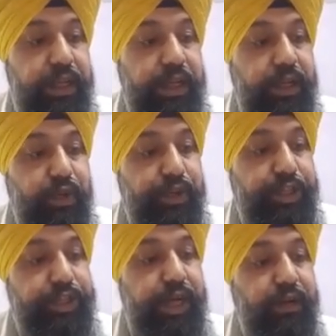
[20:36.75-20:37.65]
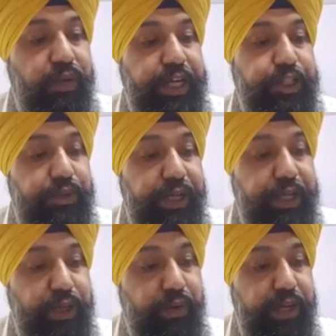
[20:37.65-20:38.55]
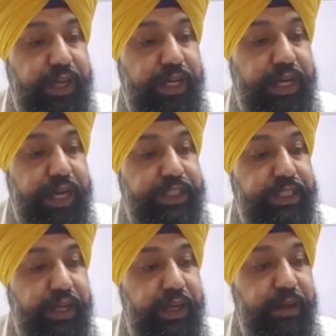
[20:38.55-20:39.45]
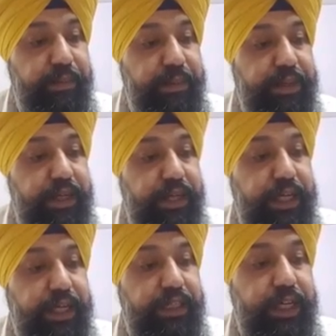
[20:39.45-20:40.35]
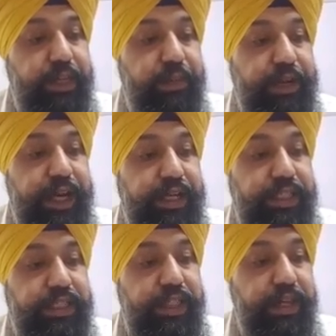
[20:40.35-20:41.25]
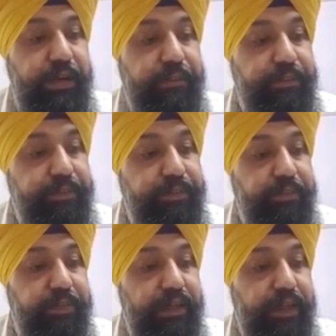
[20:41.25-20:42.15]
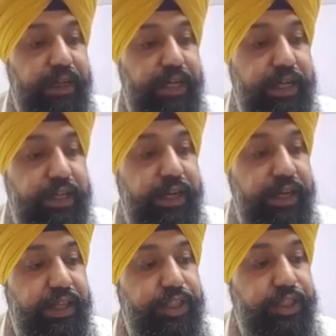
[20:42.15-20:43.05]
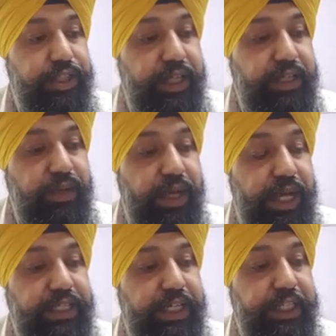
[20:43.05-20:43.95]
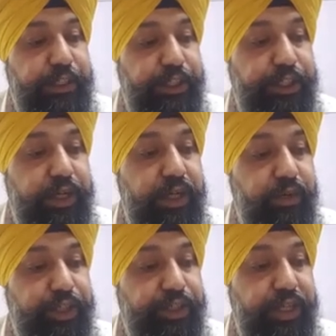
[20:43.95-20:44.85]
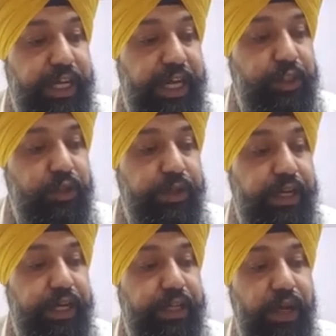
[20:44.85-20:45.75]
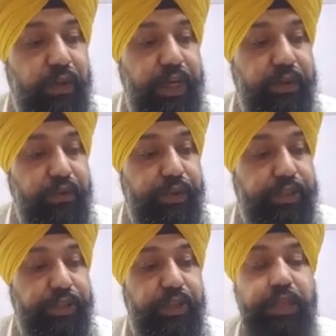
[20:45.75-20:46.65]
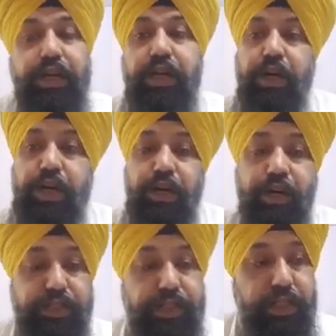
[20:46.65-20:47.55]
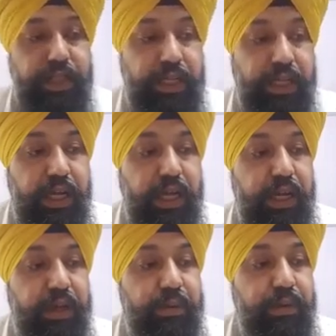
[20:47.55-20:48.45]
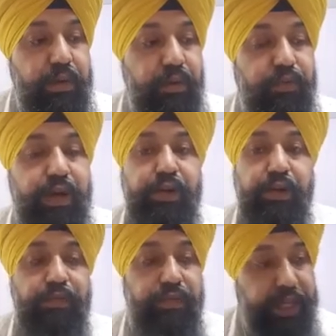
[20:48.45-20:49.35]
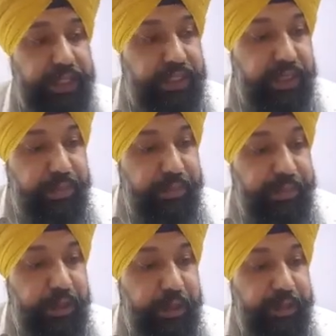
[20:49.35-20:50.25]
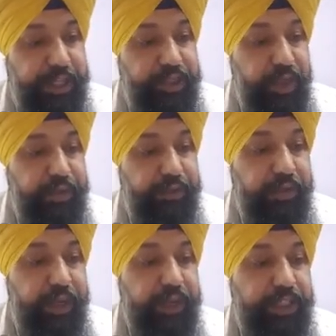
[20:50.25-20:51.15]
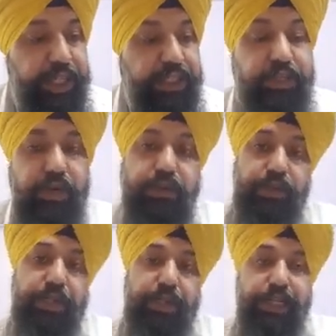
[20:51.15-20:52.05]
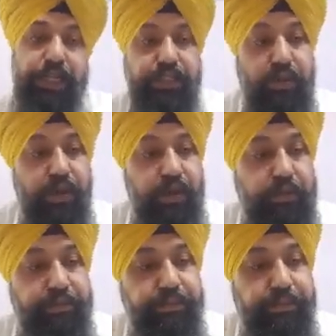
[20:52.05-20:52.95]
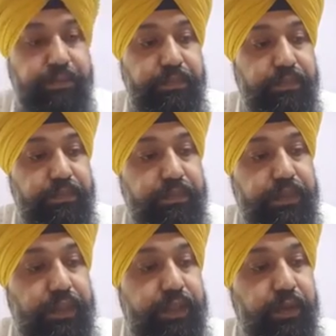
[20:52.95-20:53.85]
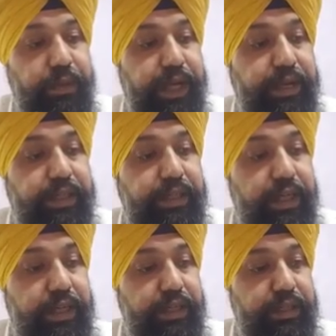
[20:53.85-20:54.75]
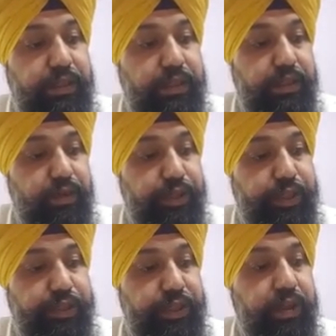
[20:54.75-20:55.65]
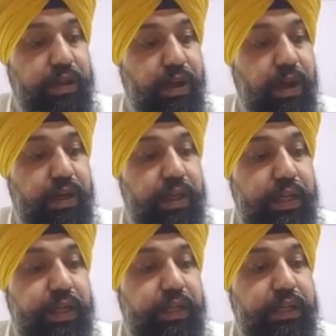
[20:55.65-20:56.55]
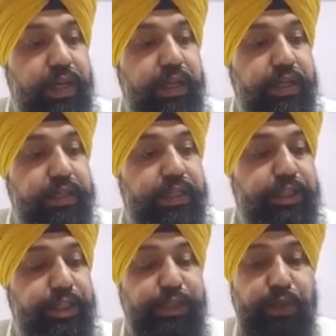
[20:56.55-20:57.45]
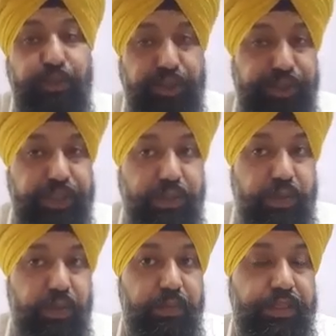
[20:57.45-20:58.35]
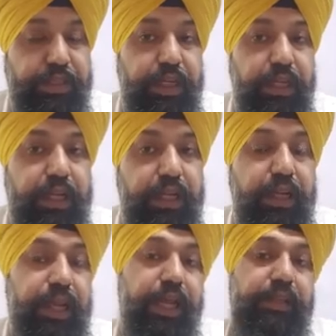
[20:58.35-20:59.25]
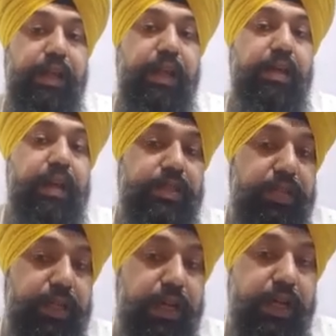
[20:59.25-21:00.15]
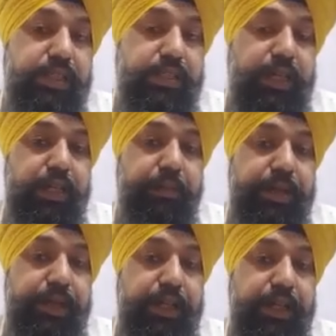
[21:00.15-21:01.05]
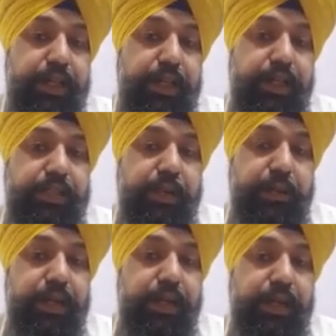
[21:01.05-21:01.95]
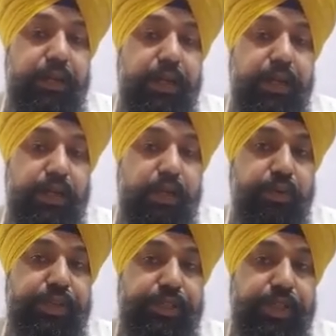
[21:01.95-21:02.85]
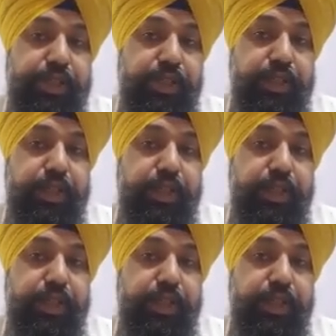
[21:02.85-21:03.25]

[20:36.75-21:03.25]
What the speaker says: question invites joint inquiry and the debate is encouraged. So hence a discussion question has to be interrogative question or not word or phrase. So it must not be framed as yes or no. So that is called debate question or the discussion question. So it means like there are the agendas in the meeting, similarly the question in